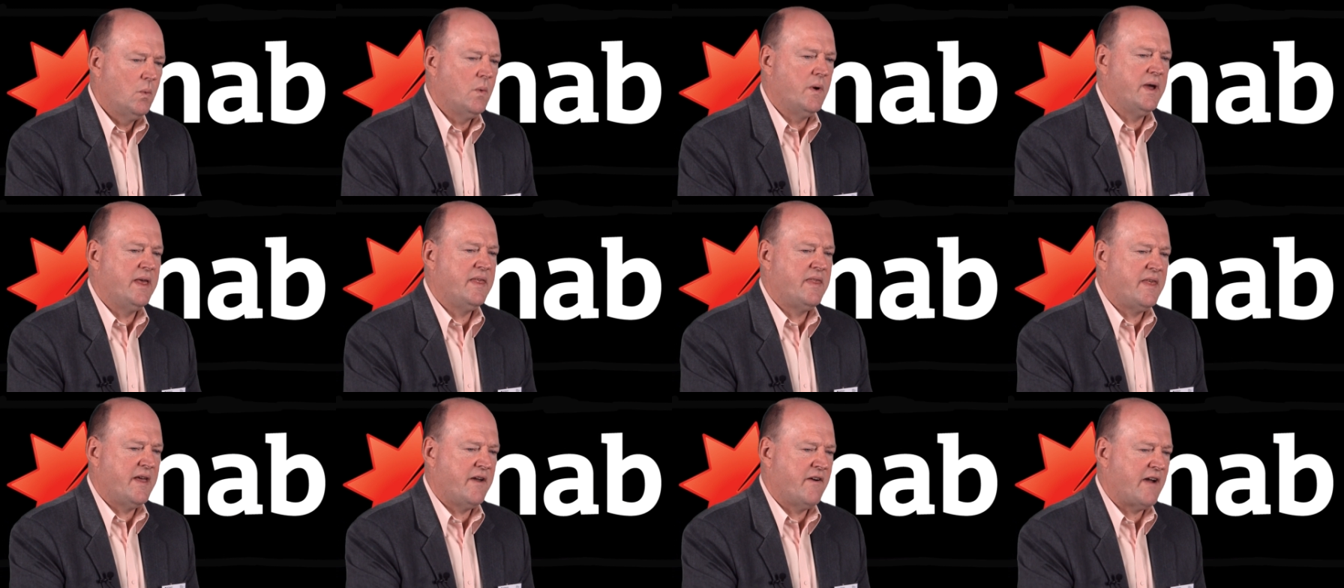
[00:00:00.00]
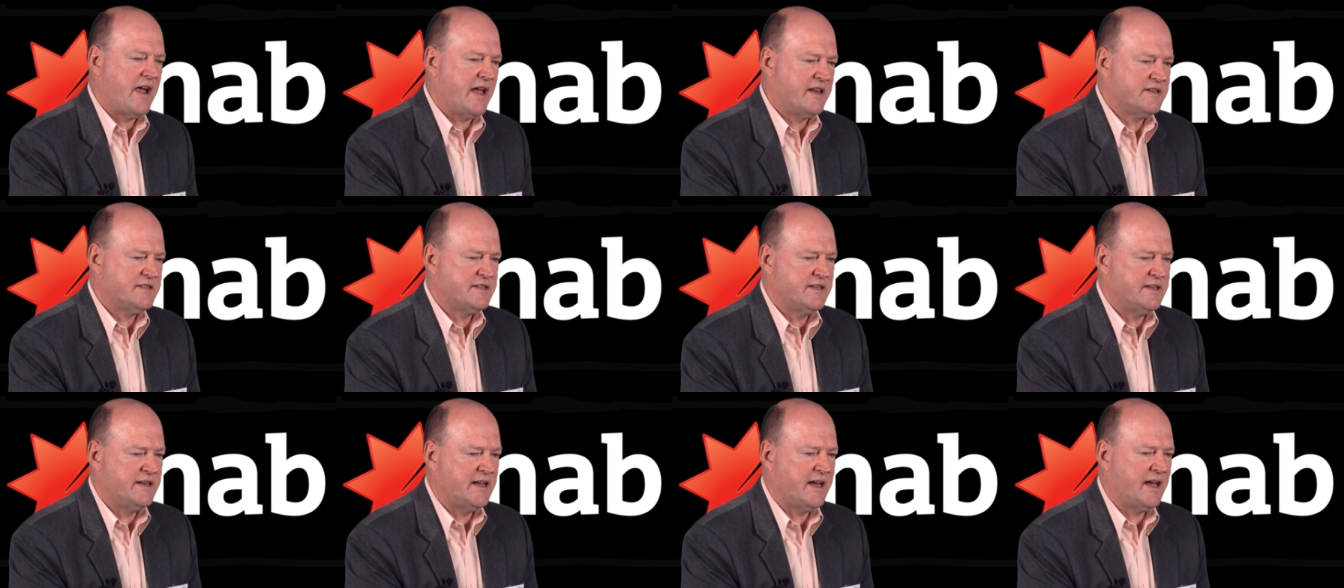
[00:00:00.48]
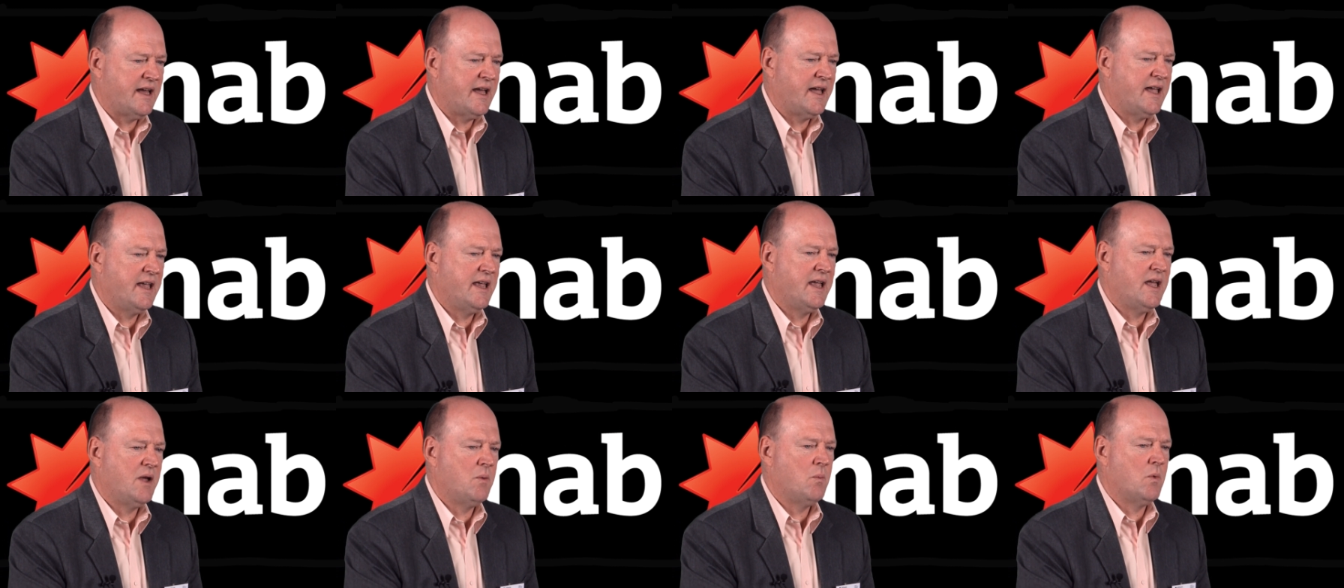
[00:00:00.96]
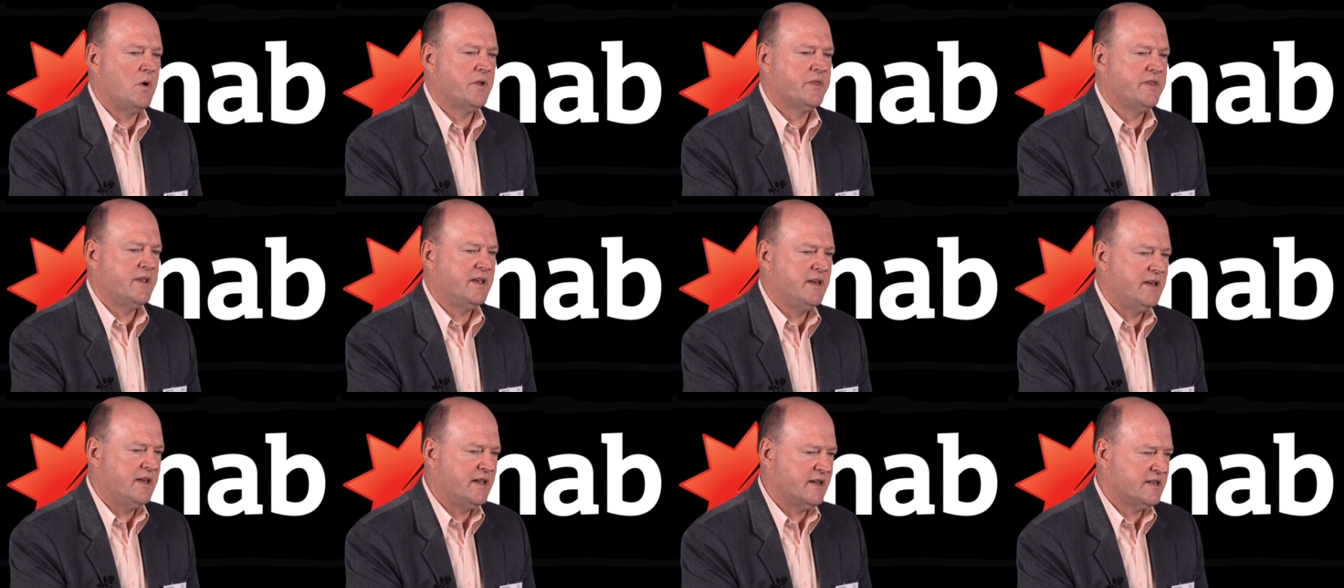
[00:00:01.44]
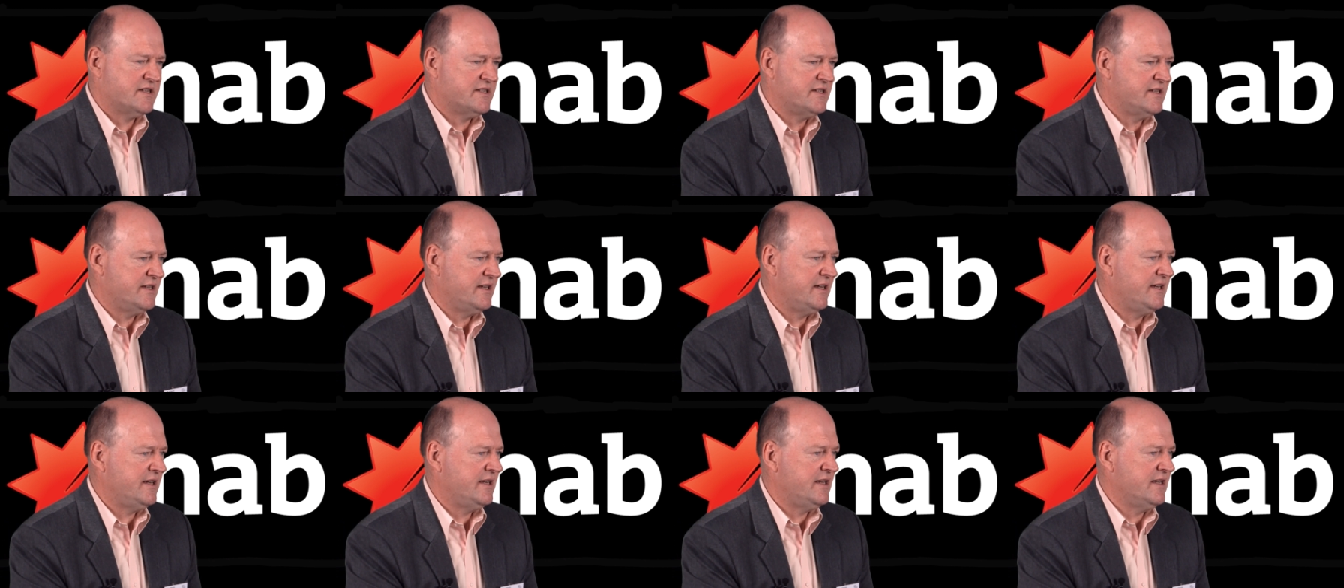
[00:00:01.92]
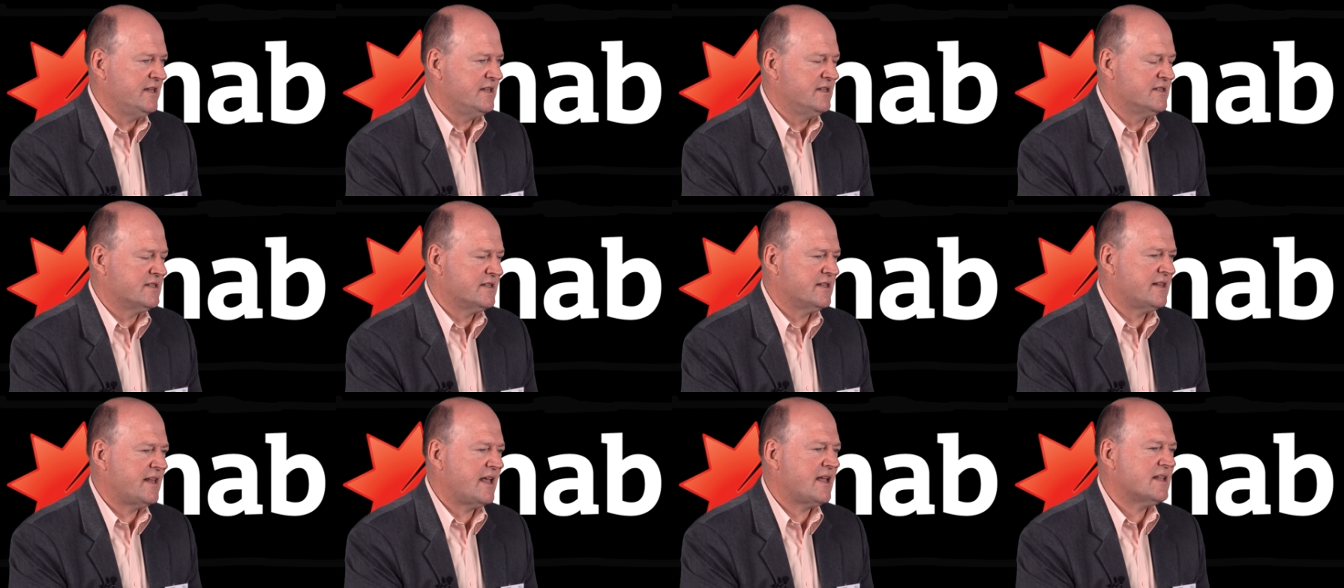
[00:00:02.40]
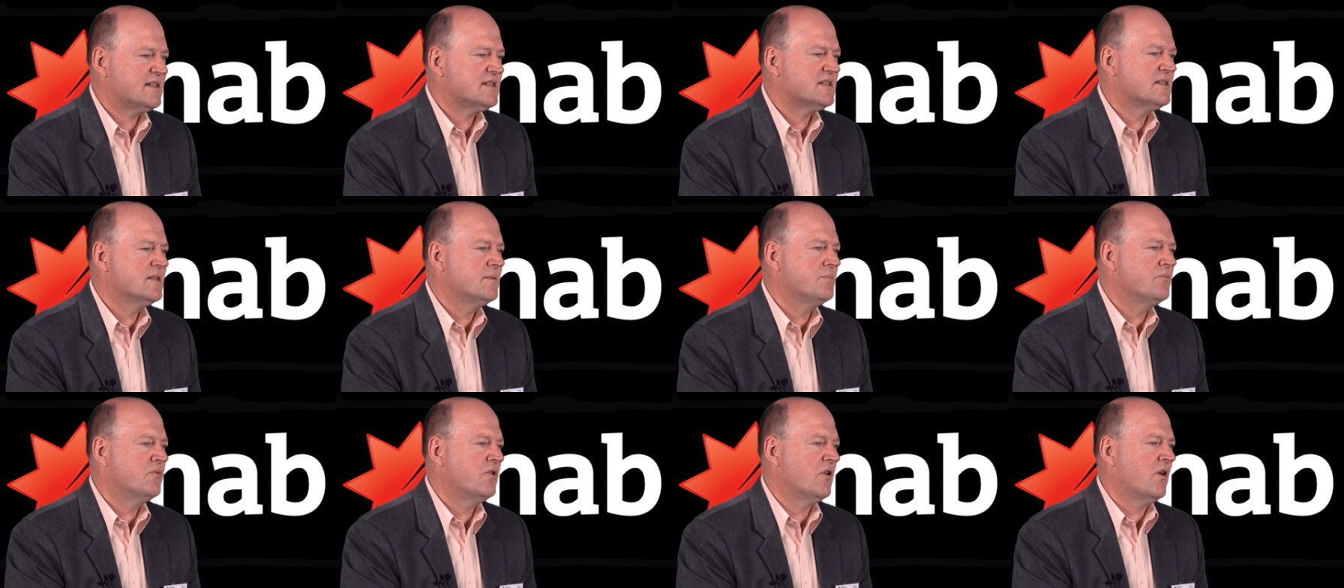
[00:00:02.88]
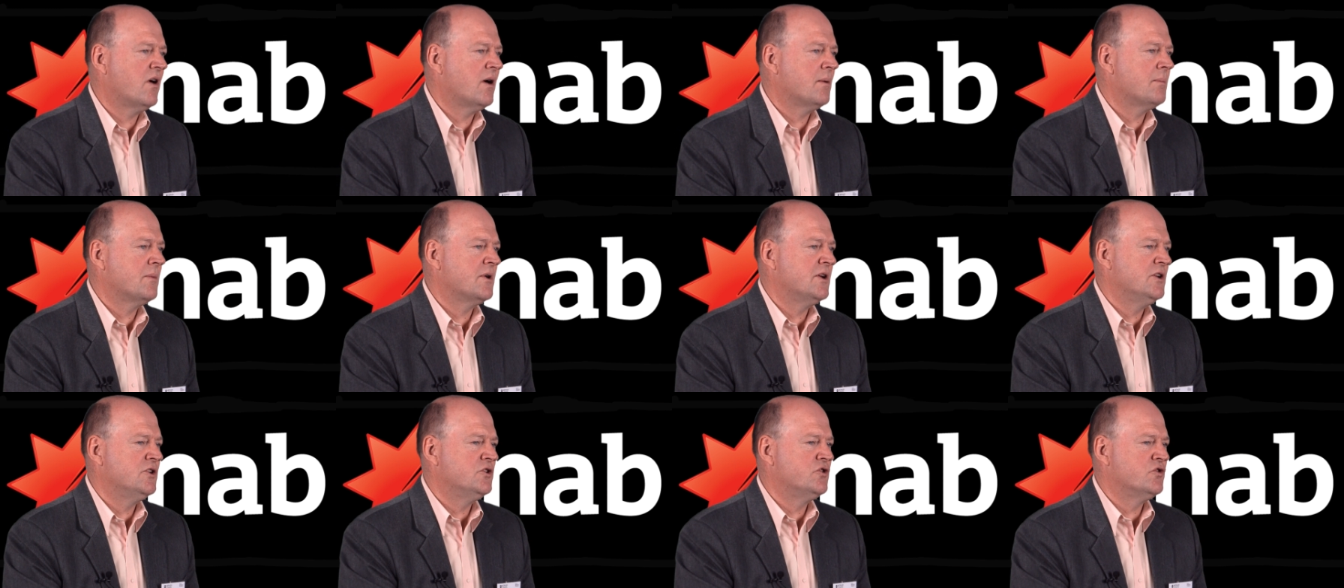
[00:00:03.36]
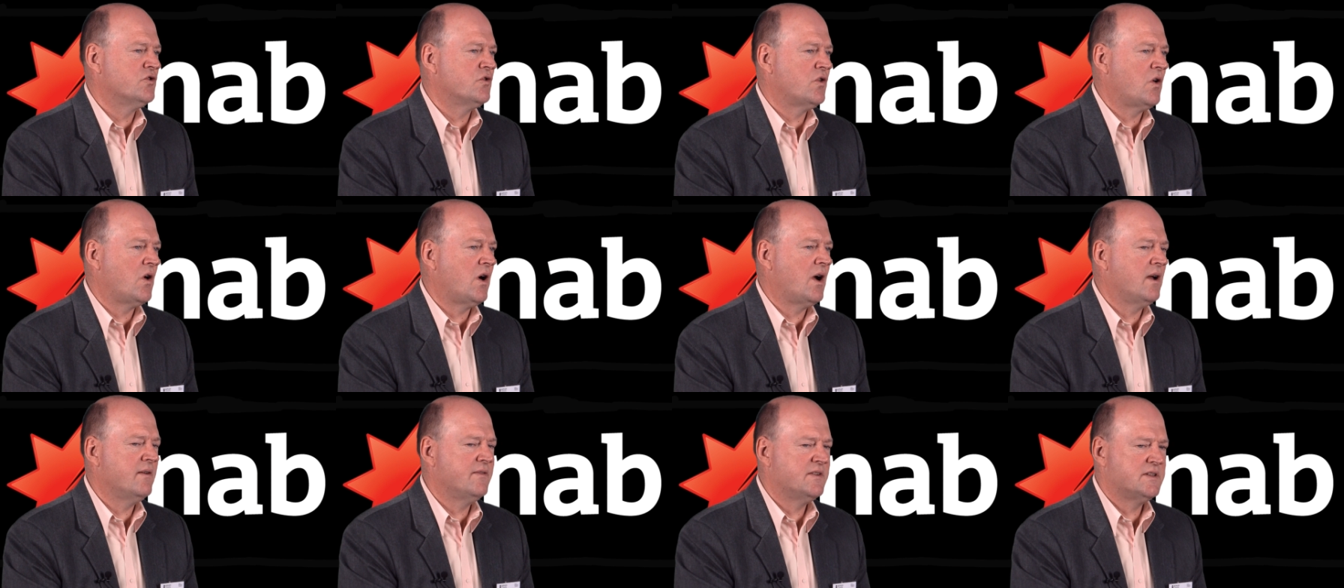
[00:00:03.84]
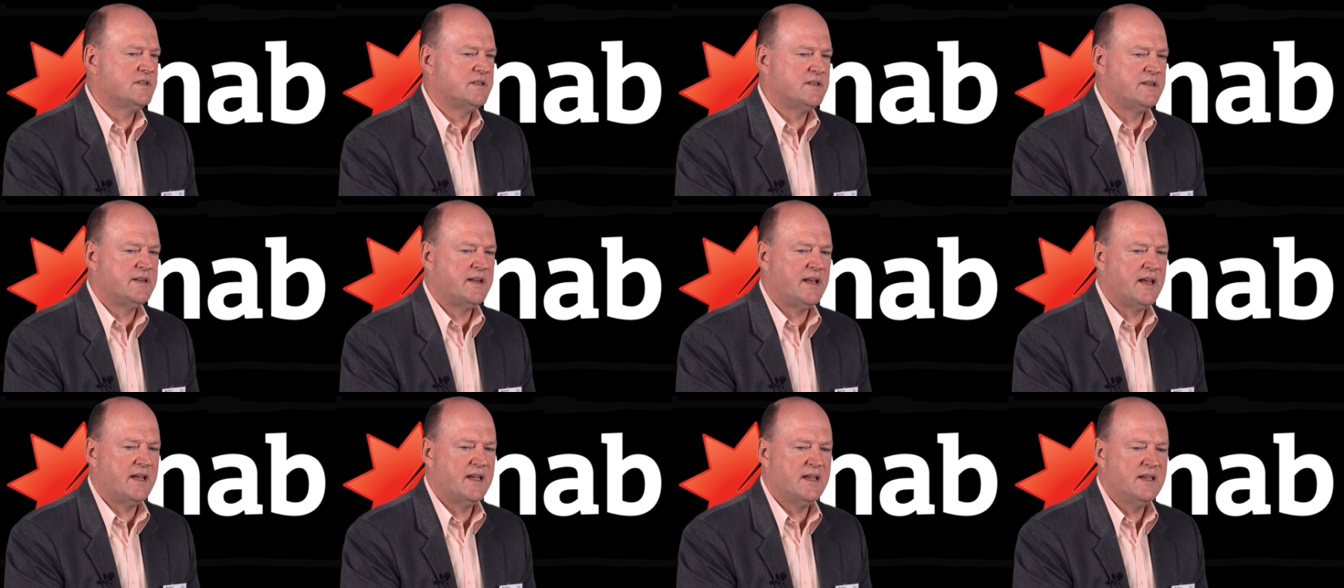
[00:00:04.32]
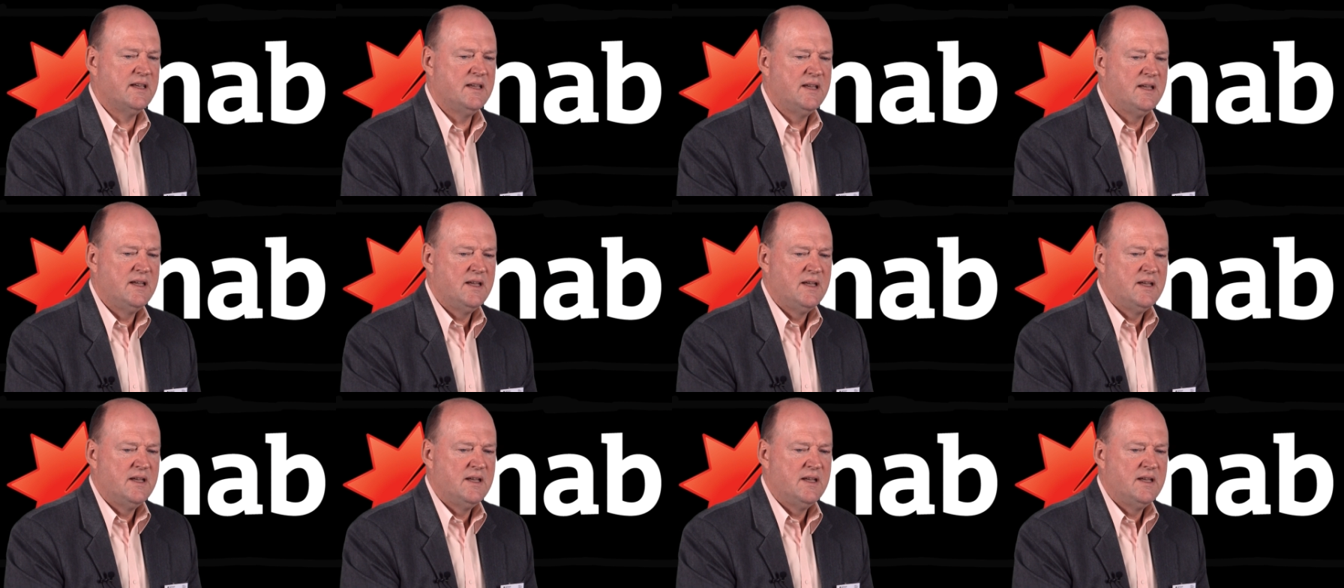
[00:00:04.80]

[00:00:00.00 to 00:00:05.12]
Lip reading: where they're at today and what their next need is. And that's the primary driver today.